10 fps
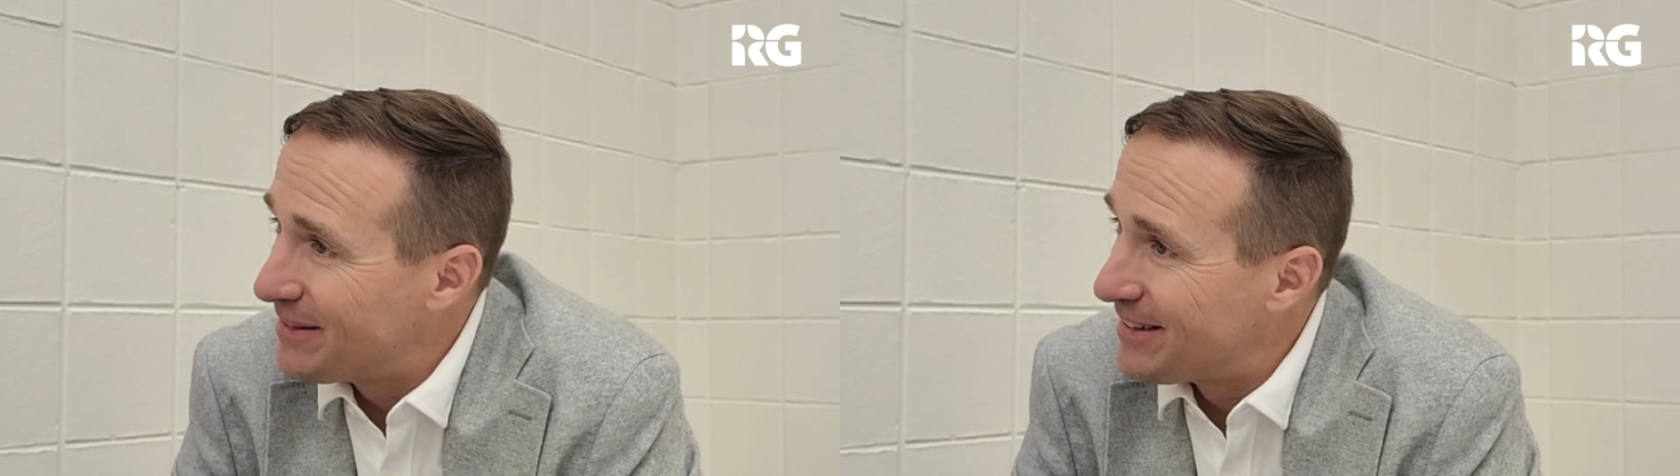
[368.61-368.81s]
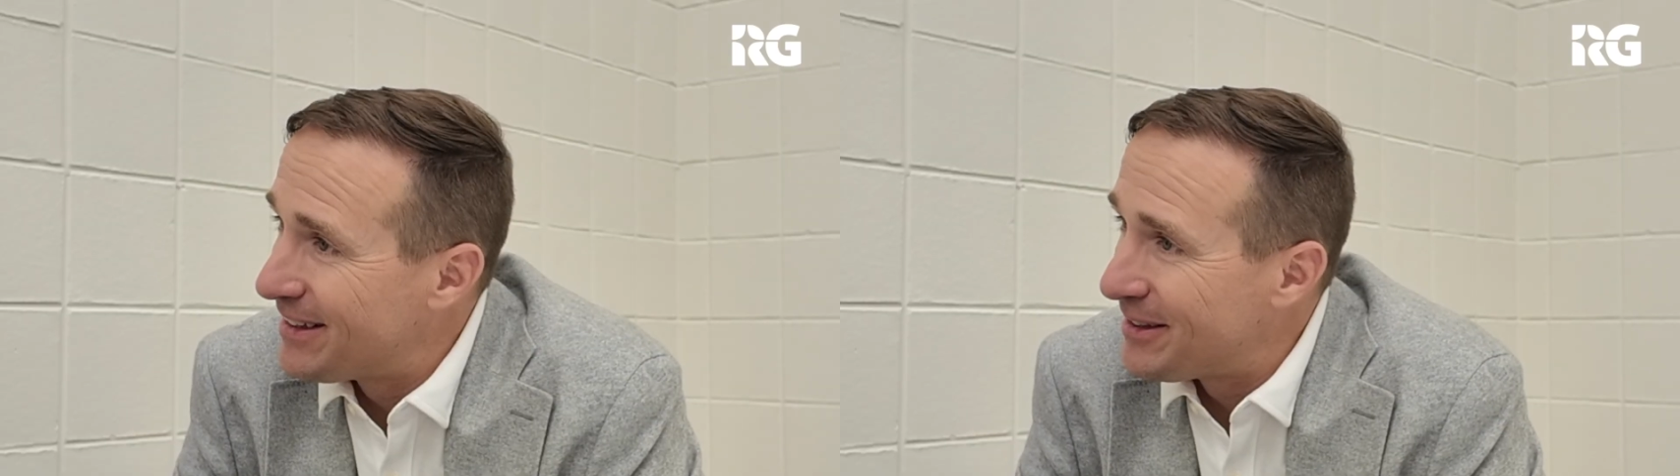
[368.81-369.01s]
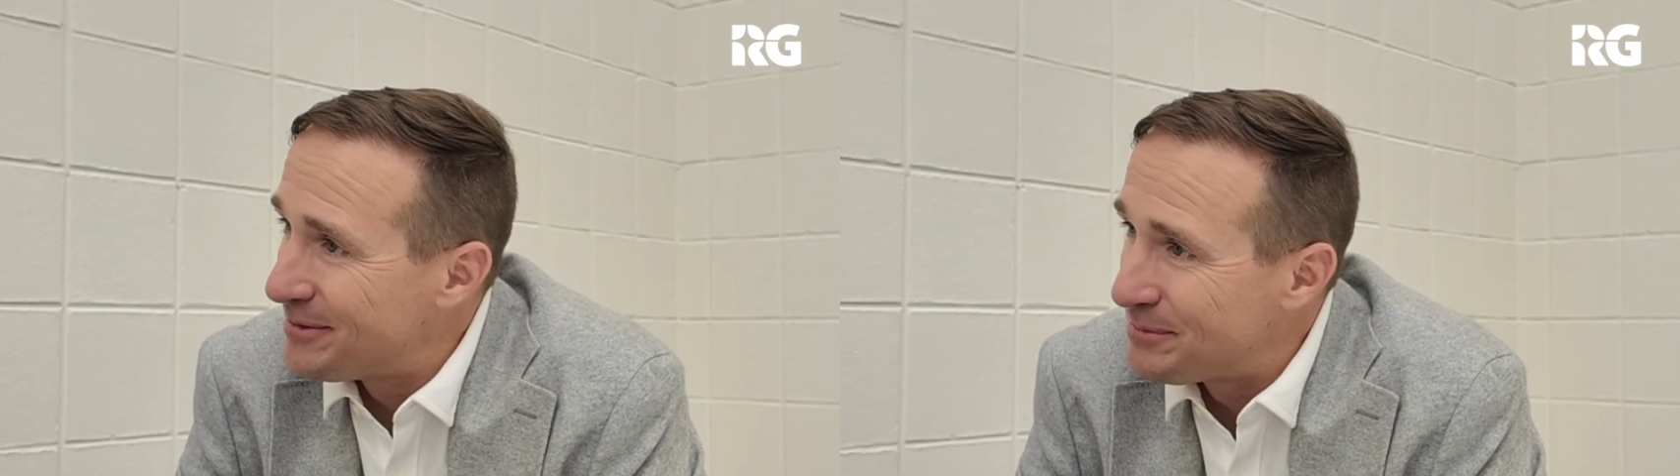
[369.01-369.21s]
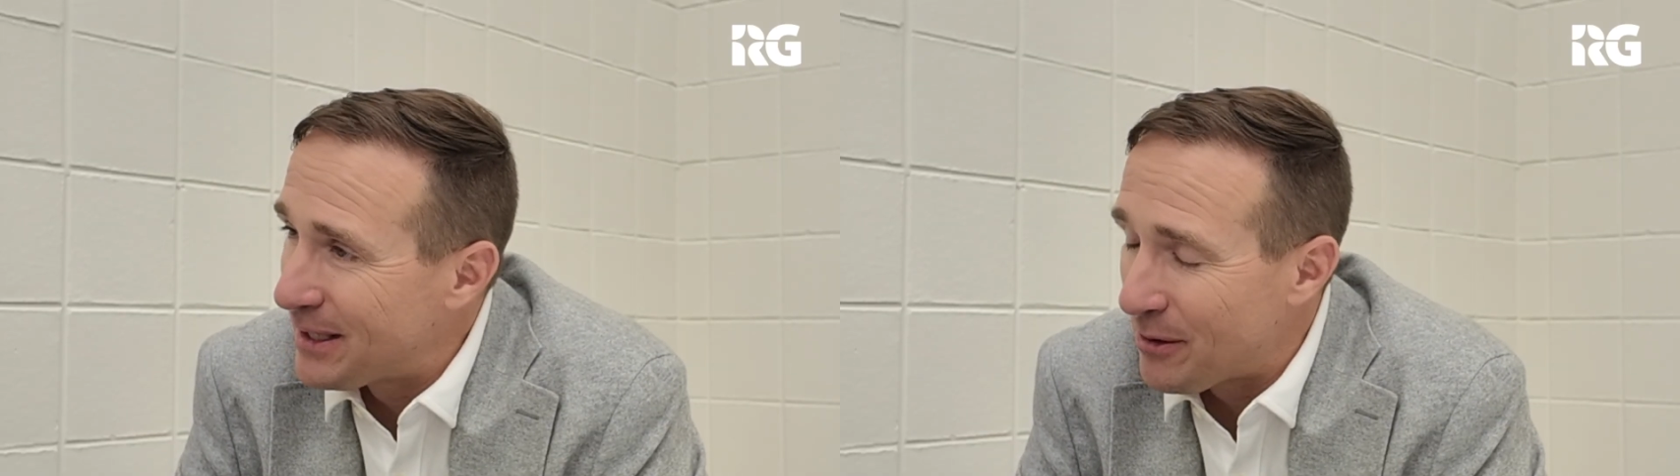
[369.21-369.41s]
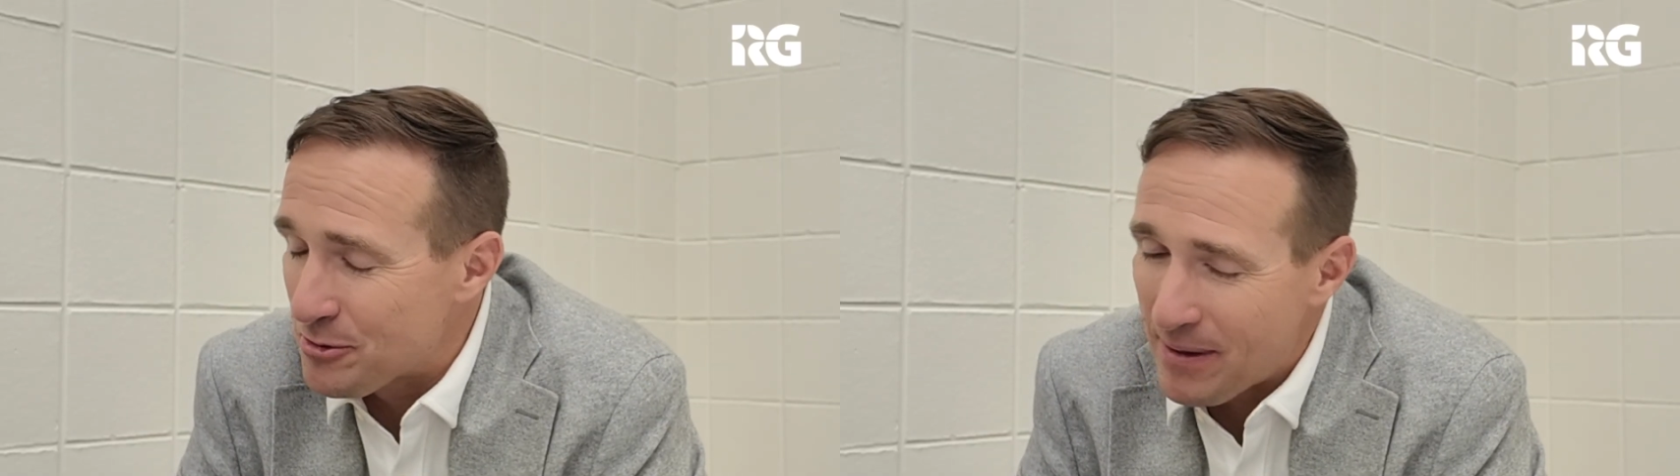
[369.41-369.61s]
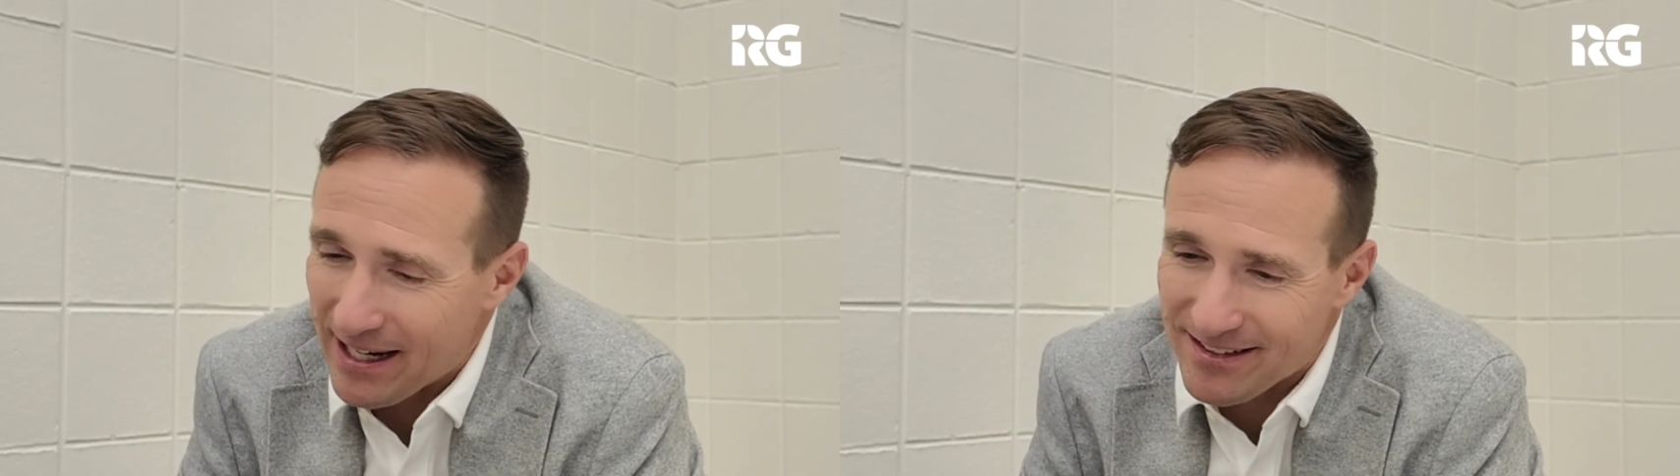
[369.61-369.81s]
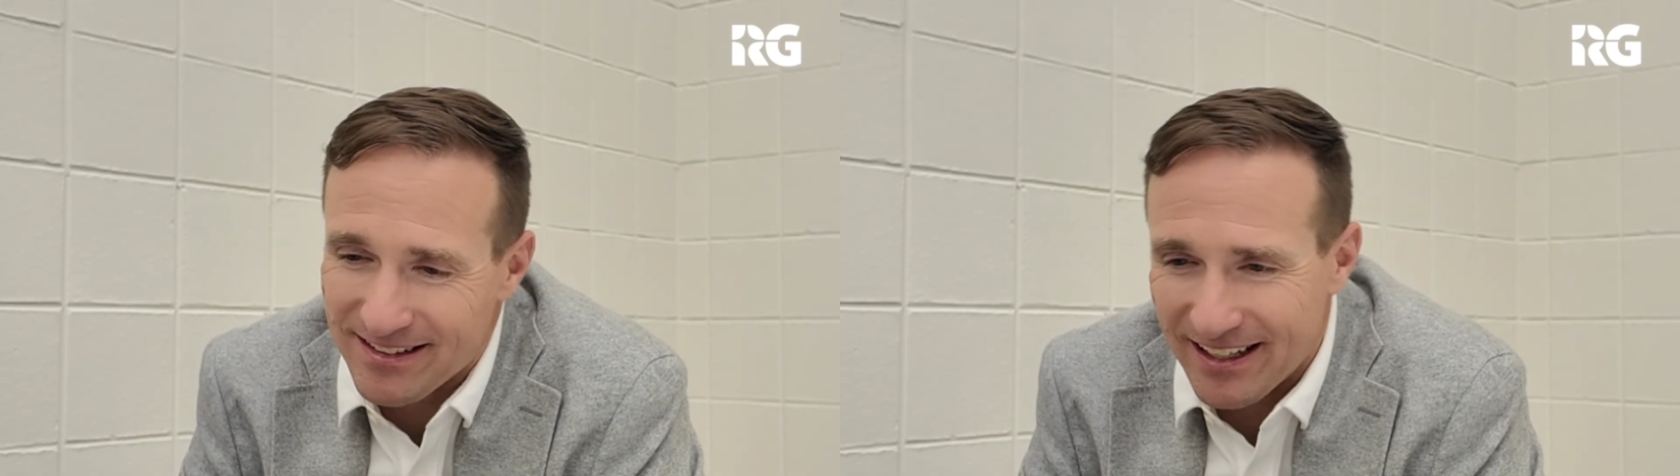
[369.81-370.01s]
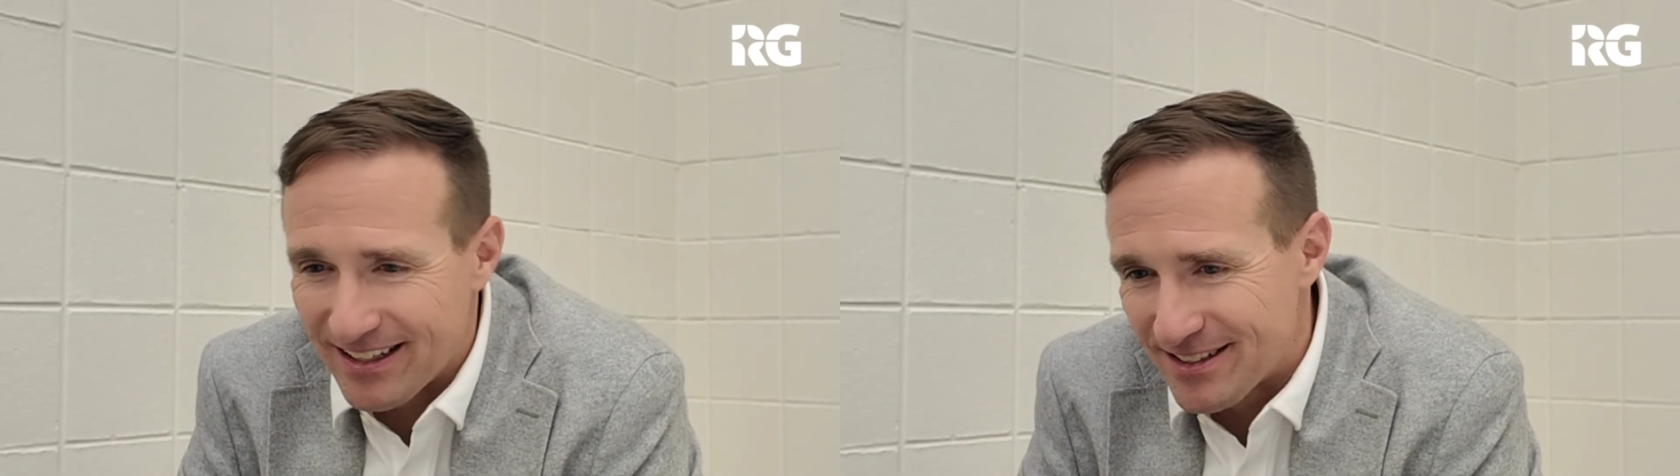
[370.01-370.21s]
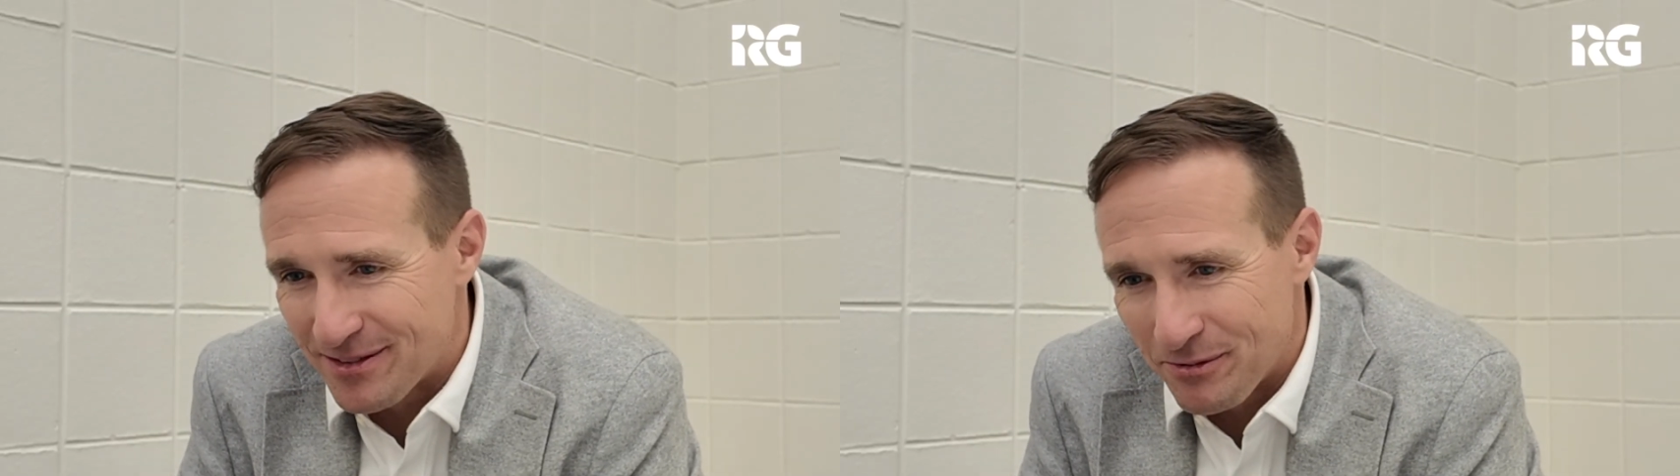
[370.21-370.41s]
but I was backstage and